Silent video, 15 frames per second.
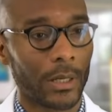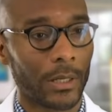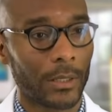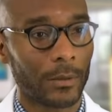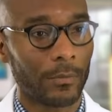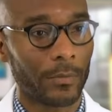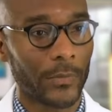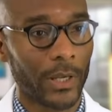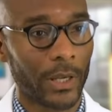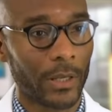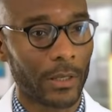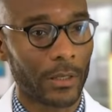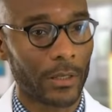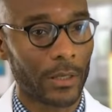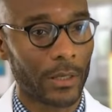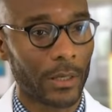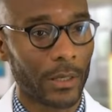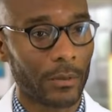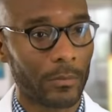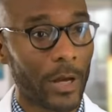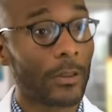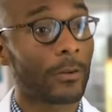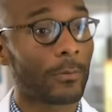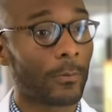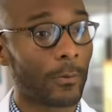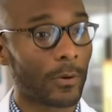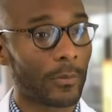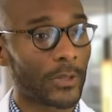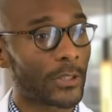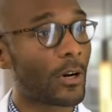Um, and the um, other
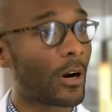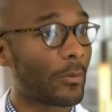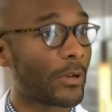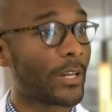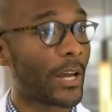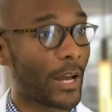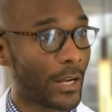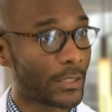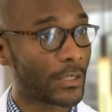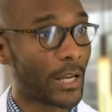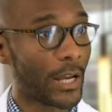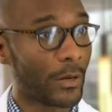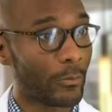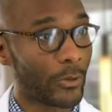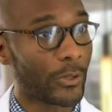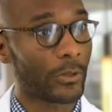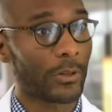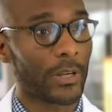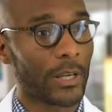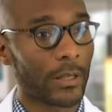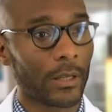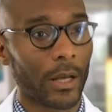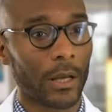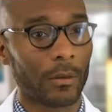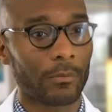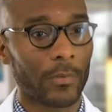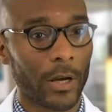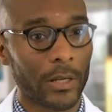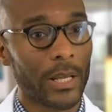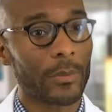form is carbon dioxide when you're uh,
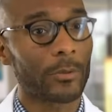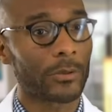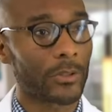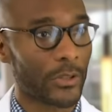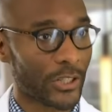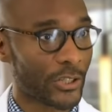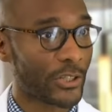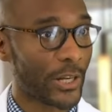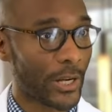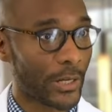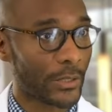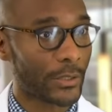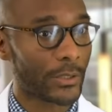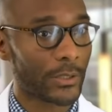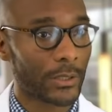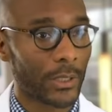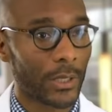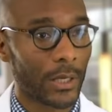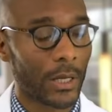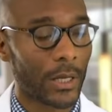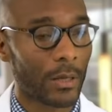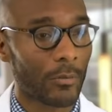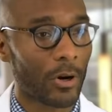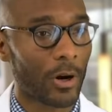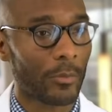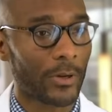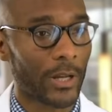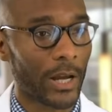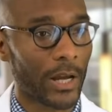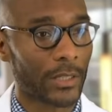unable to exchange um,
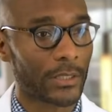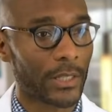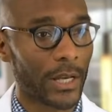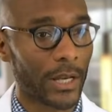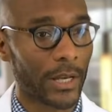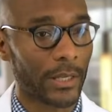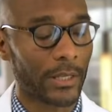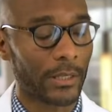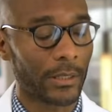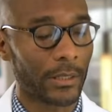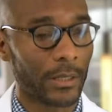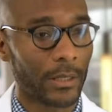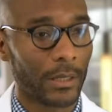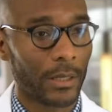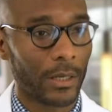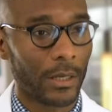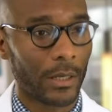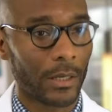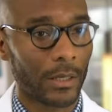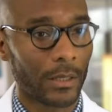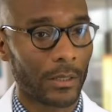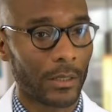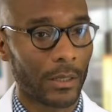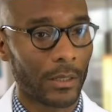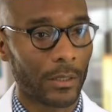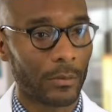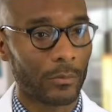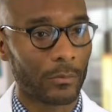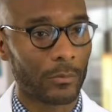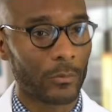carbon dioxide and and
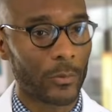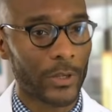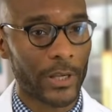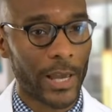um, we